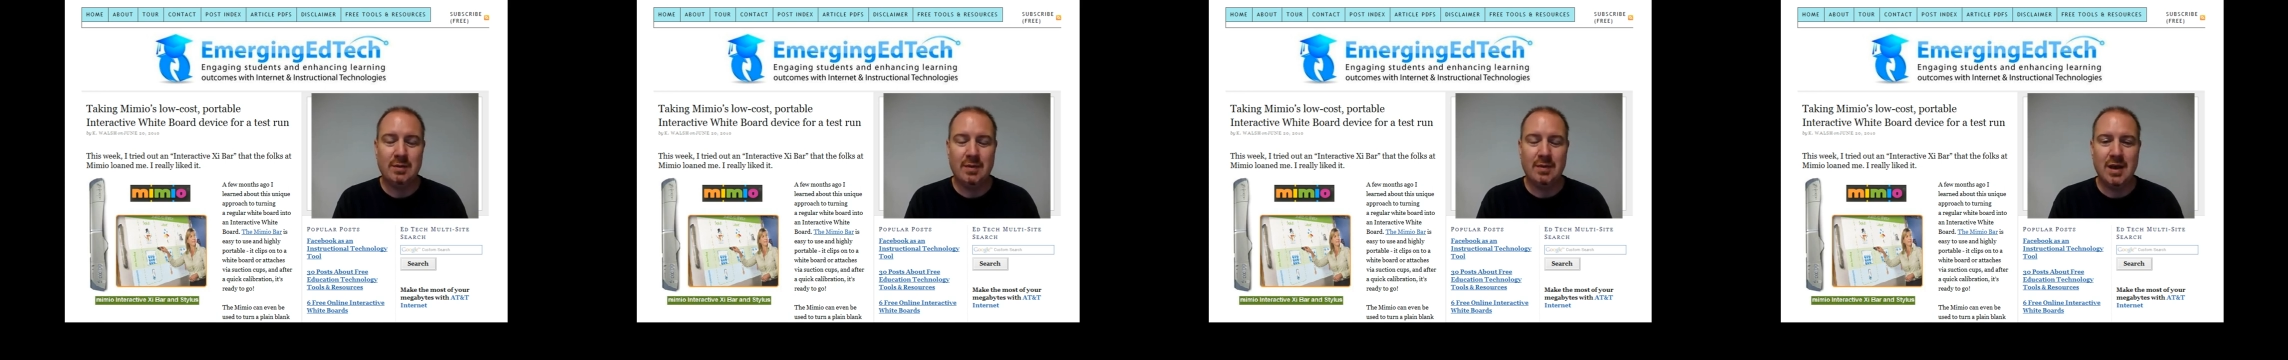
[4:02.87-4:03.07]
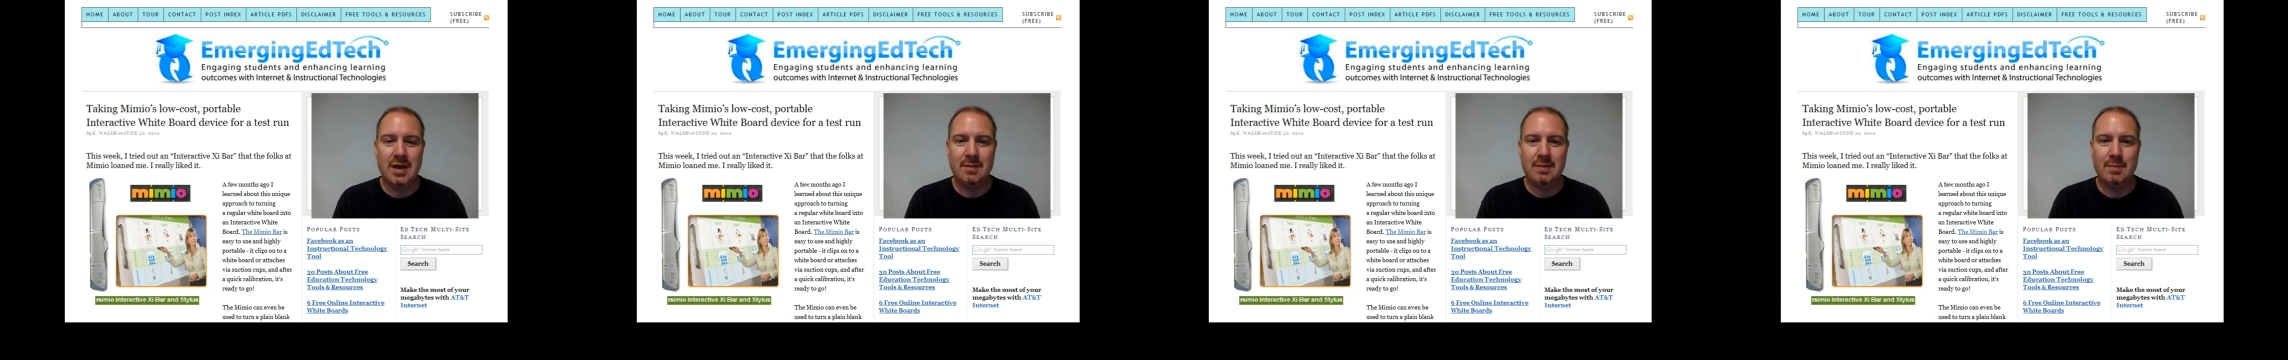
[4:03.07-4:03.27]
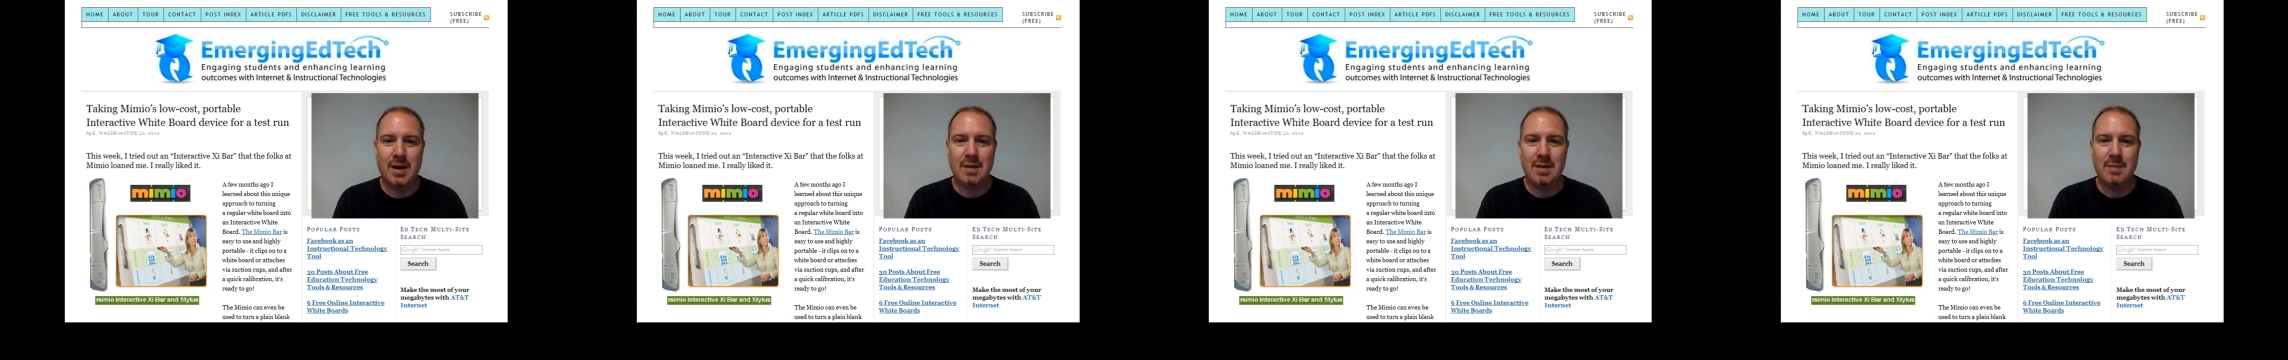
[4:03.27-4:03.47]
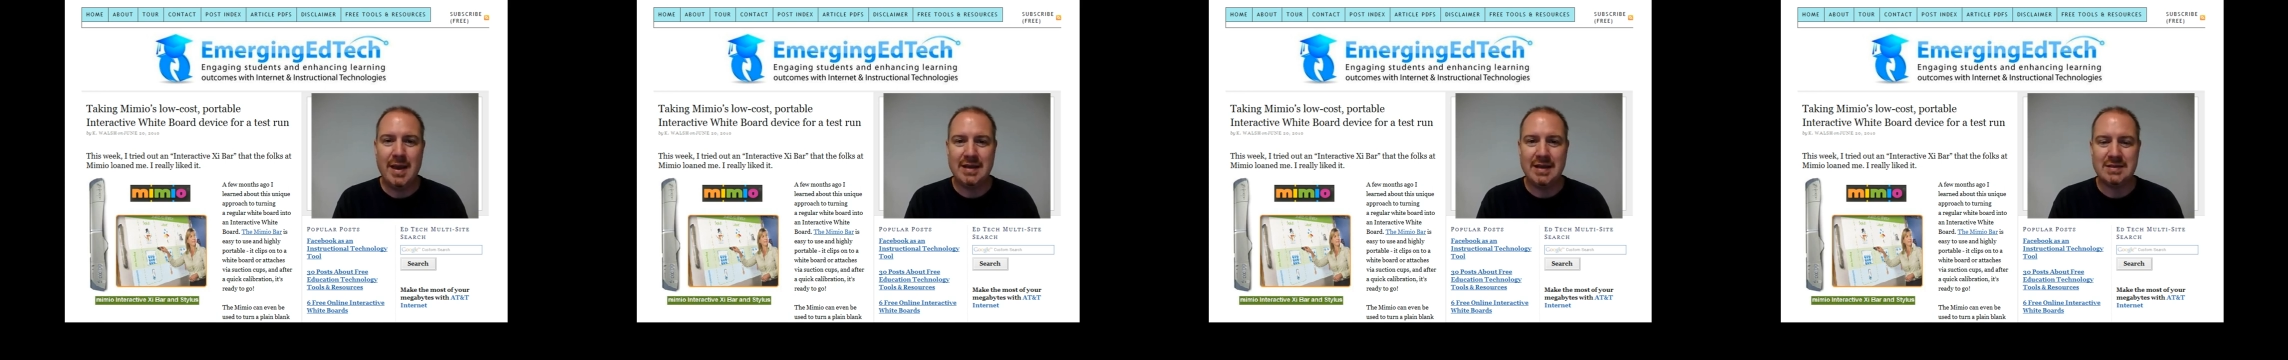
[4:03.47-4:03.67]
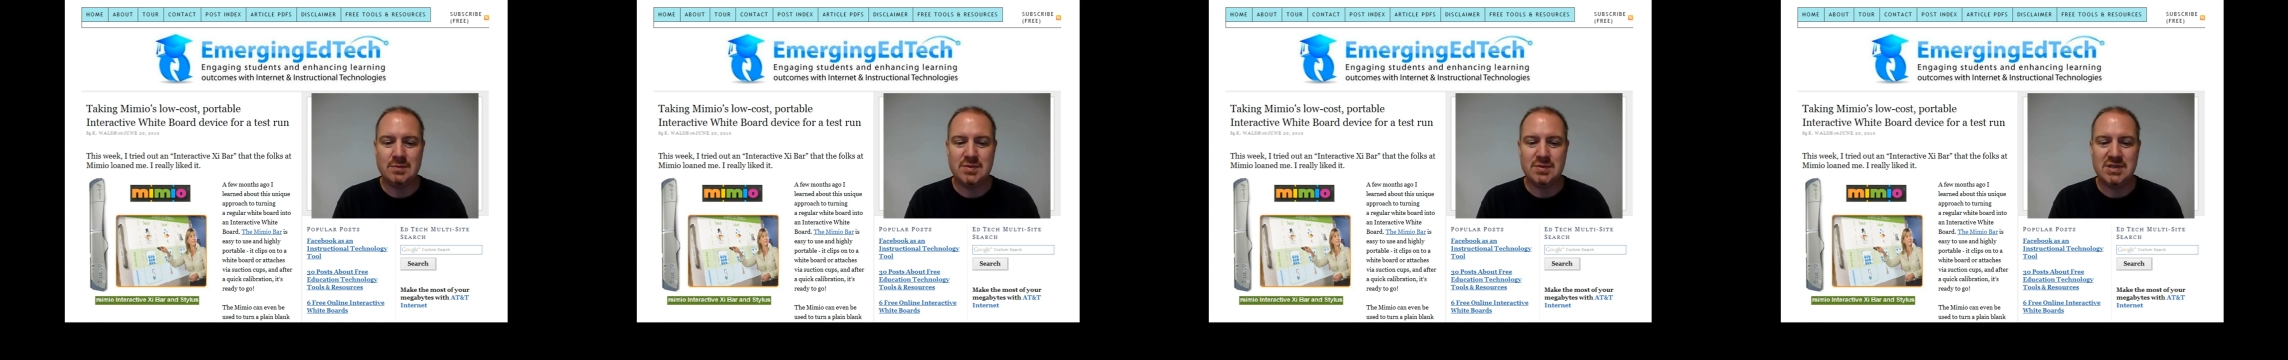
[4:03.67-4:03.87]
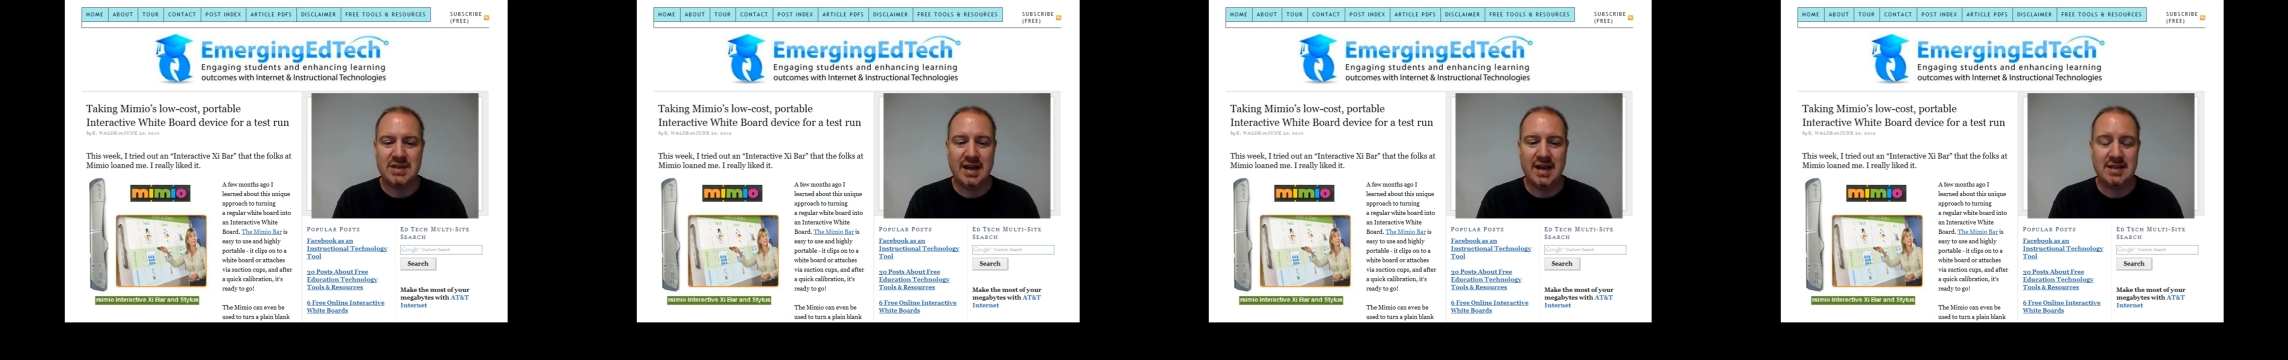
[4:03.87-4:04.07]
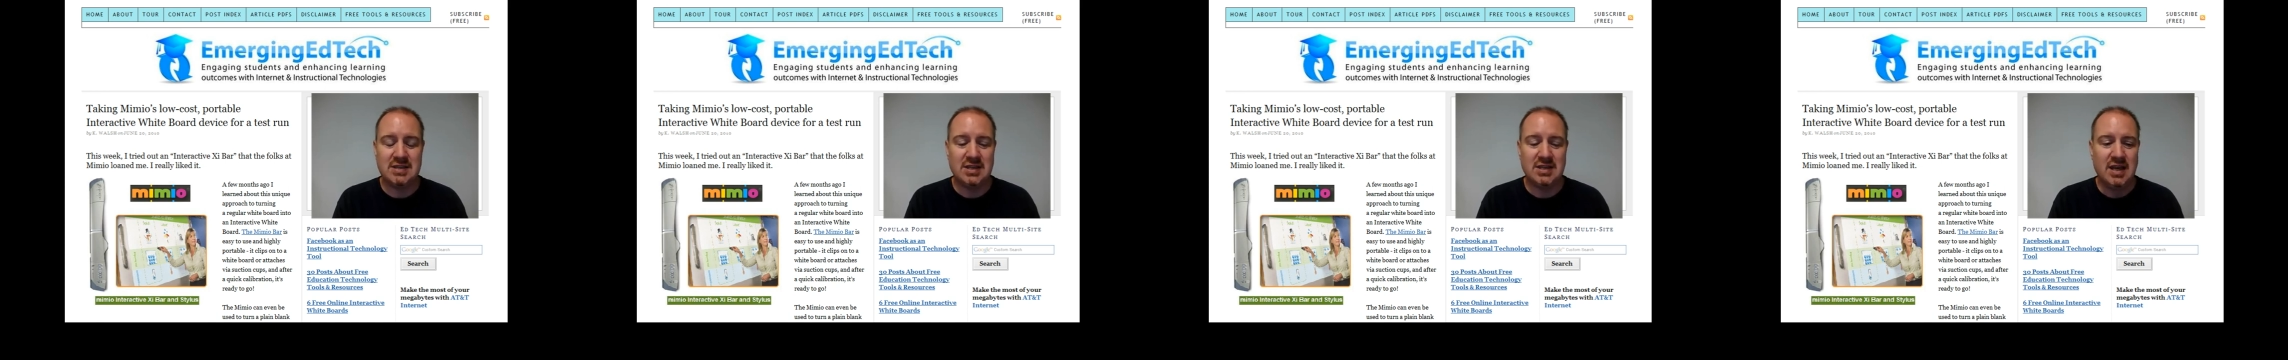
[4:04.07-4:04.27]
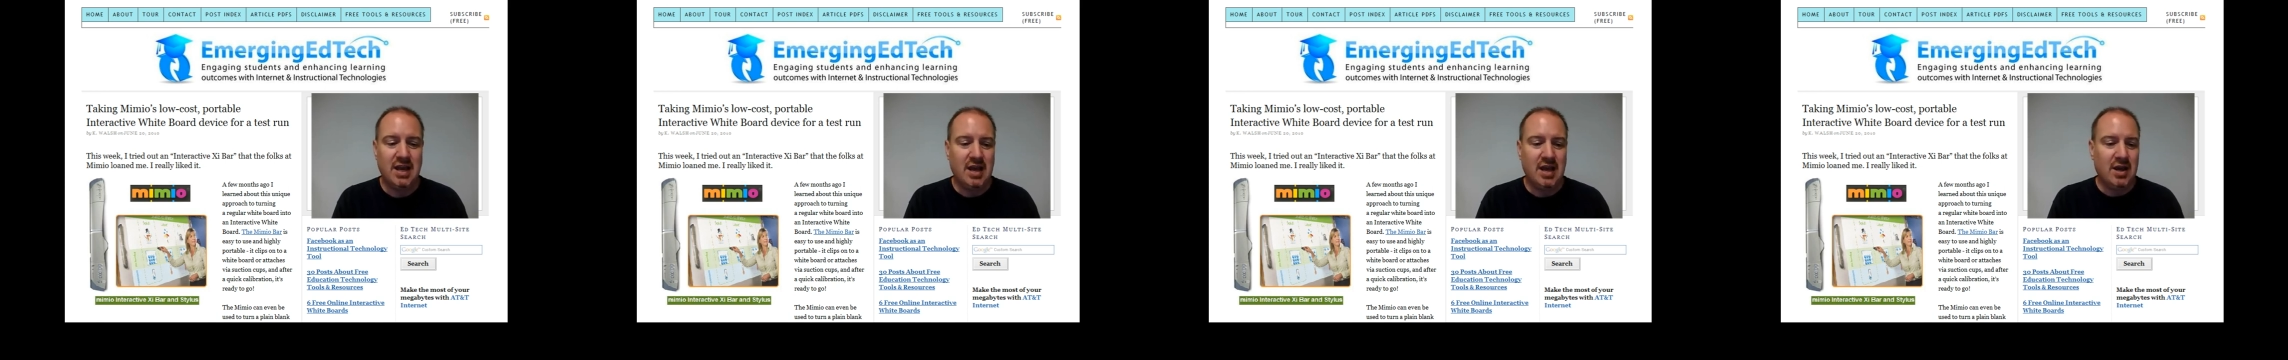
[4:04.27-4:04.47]
it might make some
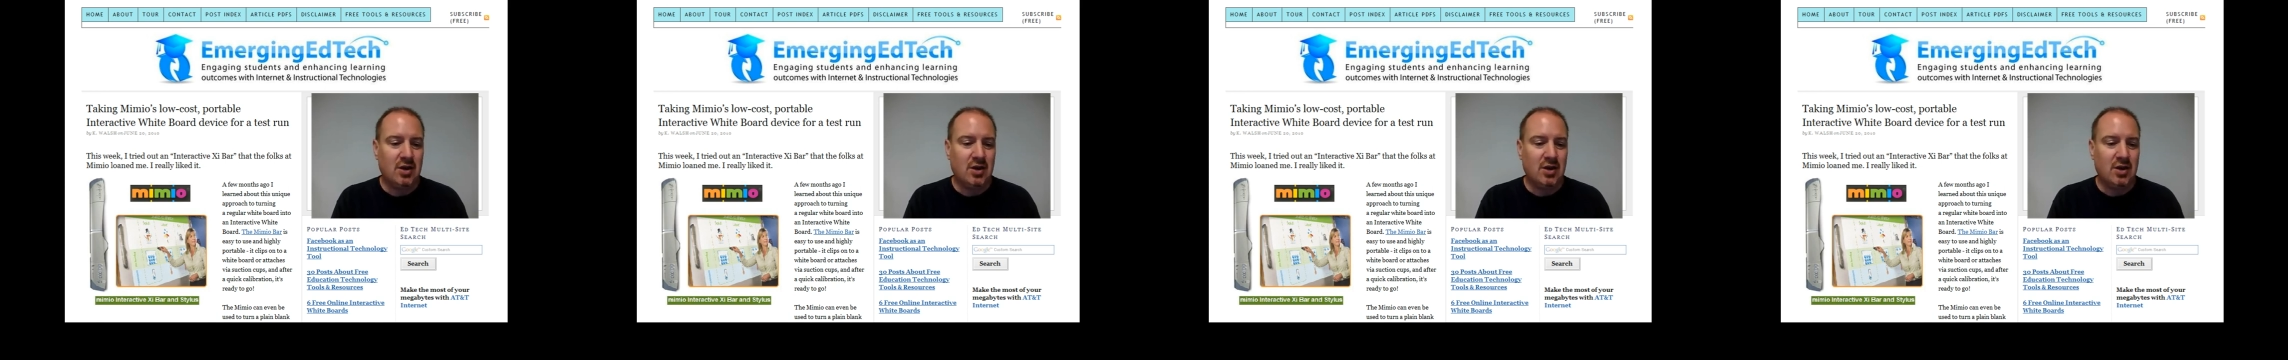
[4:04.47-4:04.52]
sense.